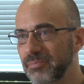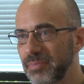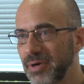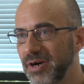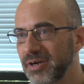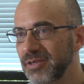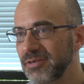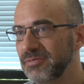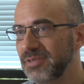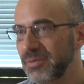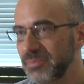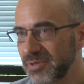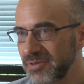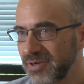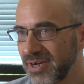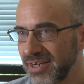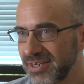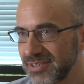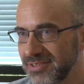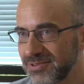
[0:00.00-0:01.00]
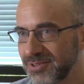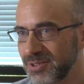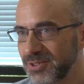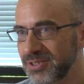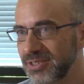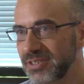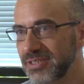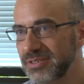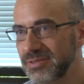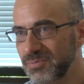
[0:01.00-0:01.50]
Party of Democratic
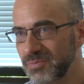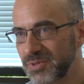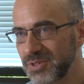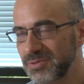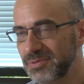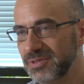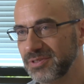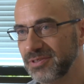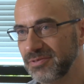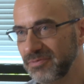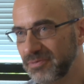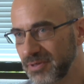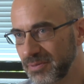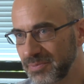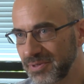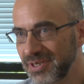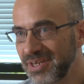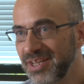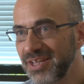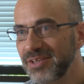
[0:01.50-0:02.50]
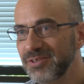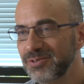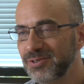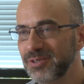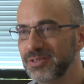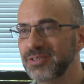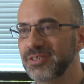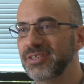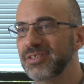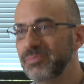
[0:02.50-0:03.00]
Socialism, which was the former
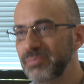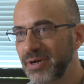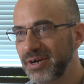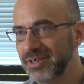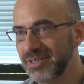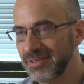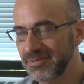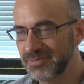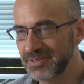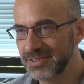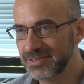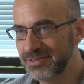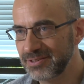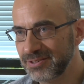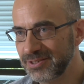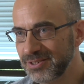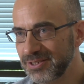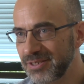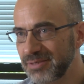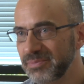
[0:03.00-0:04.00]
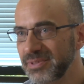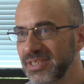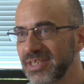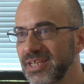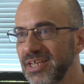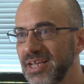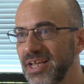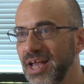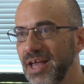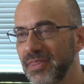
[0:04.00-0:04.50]
Socialist Party of Eastern Germany,
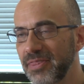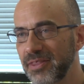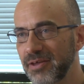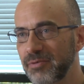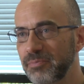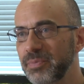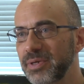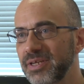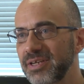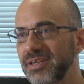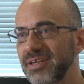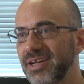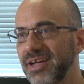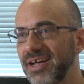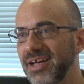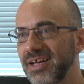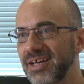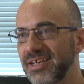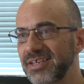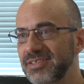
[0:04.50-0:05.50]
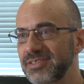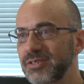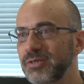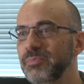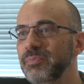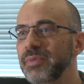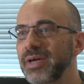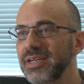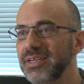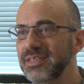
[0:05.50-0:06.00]
there have been uh,
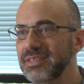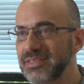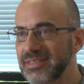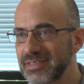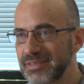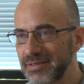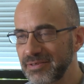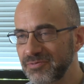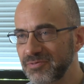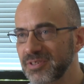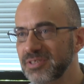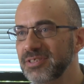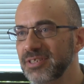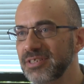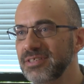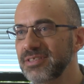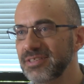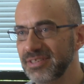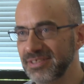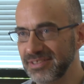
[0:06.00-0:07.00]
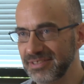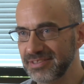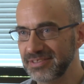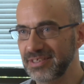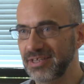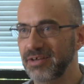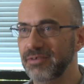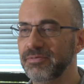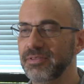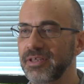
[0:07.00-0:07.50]
tremendous resistance
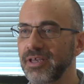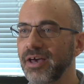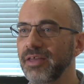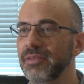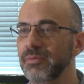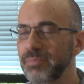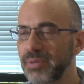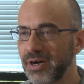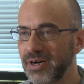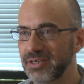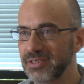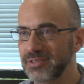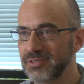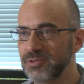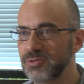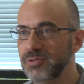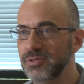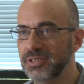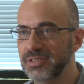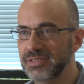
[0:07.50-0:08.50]
of the other parties to